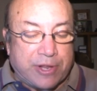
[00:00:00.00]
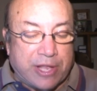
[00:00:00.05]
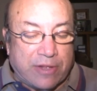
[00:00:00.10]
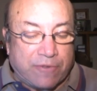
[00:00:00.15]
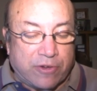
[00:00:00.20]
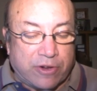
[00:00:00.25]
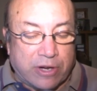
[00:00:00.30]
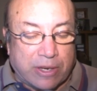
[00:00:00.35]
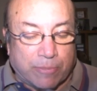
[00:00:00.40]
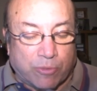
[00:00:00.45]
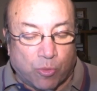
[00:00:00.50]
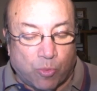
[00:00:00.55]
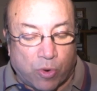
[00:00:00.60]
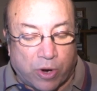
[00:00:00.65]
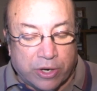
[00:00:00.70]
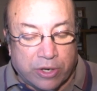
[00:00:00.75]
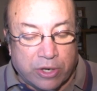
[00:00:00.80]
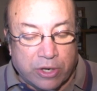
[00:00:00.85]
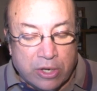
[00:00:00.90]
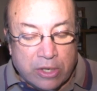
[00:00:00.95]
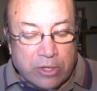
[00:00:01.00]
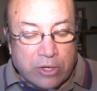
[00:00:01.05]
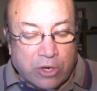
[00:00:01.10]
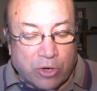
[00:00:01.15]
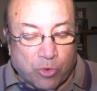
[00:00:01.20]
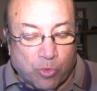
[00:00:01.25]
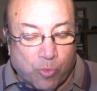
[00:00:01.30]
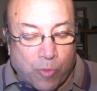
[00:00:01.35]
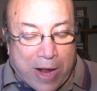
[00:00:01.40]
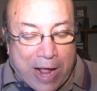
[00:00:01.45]
Diva. Number 1,
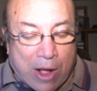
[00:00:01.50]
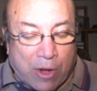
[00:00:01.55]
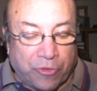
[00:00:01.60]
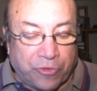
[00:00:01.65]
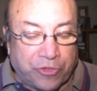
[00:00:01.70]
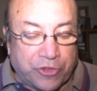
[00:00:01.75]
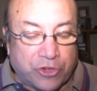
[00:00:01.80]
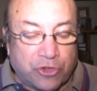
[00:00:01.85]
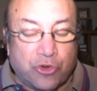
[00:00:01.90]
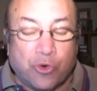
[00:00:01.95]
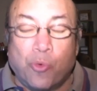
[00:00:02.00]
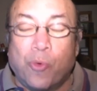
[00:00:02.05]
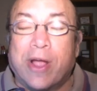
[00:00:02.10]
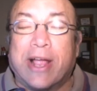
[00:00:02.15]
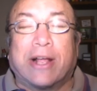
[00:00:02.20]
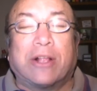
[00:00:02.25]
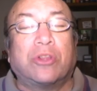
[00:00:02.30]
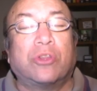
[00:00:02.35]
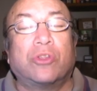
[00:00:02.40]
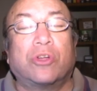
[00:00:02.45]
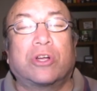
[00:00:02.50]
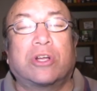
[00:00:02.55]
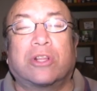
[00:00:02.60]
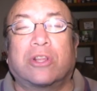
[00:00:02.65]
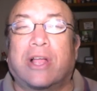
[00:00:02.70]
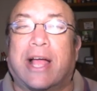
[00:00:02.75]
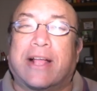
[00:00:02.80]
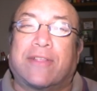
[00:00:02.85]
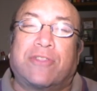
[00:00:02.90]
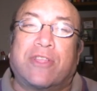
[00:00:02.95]
Around the Twig. Look
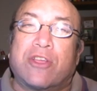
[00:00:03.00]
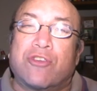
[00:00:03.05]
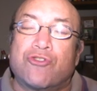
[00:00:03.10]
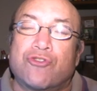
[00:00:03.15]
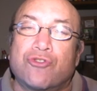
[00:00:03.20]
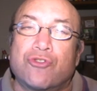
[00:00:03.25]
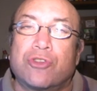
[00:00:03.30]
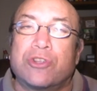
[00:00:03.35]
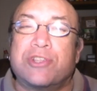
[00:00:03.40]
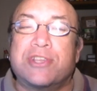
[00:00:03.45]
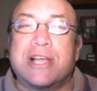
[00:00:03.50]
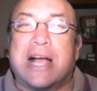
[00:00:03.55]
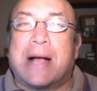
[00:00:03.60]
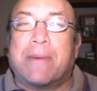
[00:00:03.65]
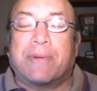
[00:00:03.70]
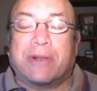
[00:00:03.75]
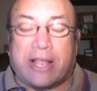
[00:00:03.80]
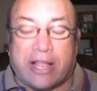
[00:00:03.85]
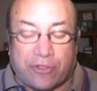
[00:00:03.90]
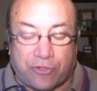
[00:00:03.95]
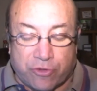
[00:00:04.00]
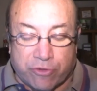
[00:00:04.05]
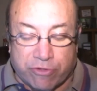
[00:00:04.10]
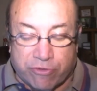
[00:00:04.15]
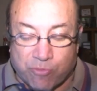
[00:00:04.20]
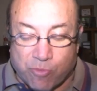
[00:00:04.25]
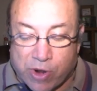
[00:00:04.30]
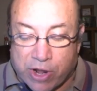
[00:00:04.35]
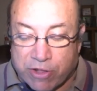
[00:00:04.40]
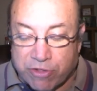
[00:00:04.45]
like they should dominate
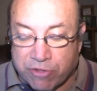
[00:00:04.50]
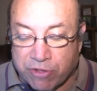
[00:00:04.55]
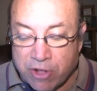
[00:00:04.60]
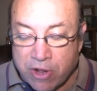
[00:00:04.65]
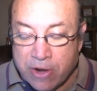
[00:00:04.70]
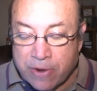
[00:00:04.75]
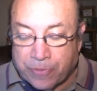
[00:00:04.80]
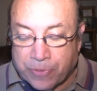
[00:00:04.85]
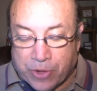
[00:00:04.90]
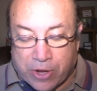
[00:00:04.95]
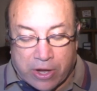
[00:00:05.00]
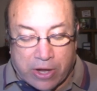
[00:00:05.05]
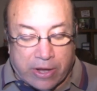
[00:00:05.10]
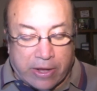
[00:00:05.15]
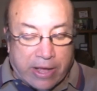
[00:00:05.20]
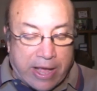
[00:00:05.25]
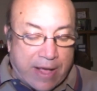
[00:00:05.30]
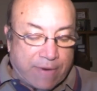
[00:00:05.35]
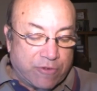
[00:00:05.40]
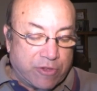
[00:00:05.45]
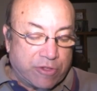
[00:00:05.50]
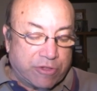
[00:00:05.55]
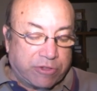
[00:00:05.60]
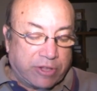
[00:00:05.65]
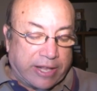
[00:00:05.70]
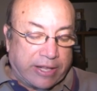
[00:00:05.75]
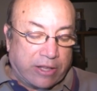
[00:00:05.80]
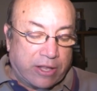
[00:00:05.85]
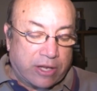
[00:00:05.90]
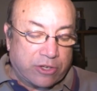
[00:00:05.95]
this race.
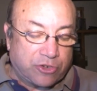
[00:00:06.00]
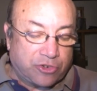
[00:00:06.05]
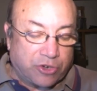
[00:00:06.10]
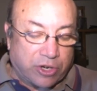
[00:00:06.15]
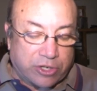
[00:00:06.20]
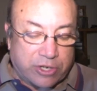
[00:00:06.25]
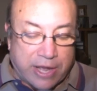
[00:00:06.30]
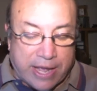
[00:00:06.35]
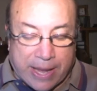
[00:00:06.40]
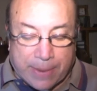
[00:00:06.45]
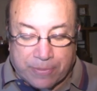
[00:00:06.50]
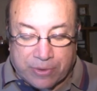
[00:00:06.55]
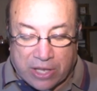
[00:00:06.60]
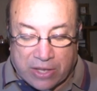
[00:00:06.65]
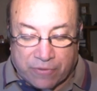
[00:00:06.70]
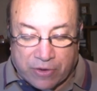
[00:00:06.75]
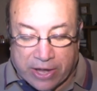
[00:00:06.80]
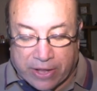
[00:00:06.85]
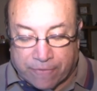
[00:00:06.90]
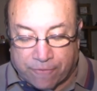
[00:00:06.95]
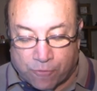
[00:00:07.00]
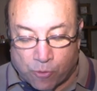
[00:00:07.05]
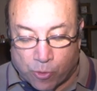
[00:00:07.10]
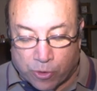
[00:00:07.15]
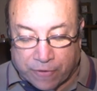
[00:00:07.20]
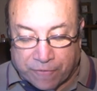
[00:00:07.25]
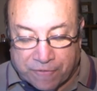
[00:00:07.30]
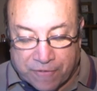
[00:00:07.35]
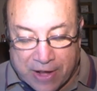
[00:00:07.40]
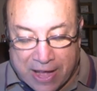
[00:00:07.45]
Obviously, Lunchtime Diva at
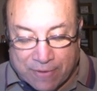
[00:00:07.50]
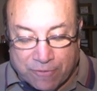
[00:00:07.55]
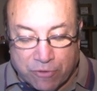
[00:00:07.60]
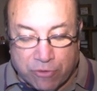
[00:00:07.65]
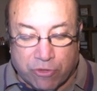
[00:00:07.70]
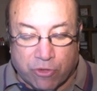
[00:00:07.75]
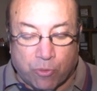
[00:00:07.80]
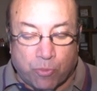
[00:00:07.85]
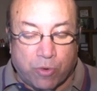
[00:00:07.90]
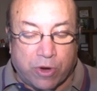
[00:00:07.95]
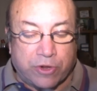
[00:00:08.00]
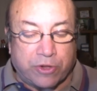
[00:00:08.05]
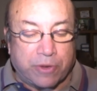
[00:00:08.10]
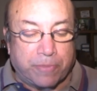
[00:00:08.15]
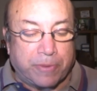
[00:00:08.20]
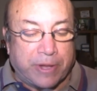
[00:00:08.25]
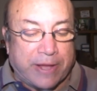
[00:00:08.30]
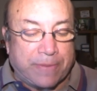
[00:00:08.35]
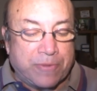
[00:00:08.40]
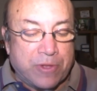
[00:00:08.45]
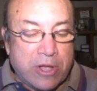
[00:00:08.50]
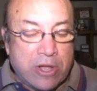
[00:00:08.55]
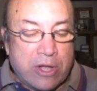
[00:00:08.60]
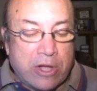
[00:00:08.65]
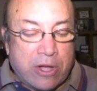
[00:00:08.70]
4-5 is the one to beat.